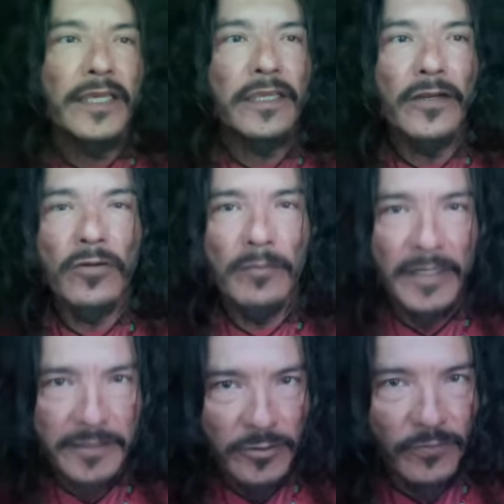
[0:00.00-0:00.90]

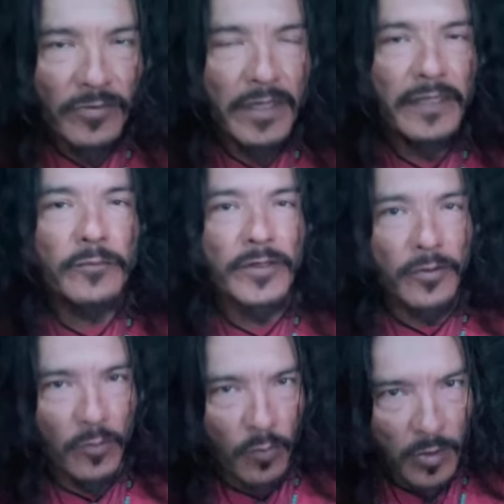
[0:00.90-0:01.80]
Monday through Friday we
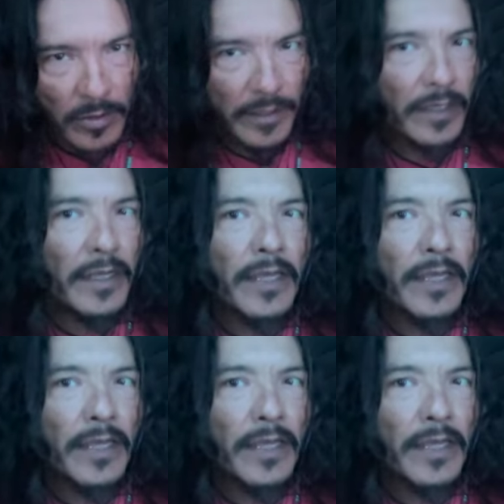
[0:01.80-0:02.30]
go to work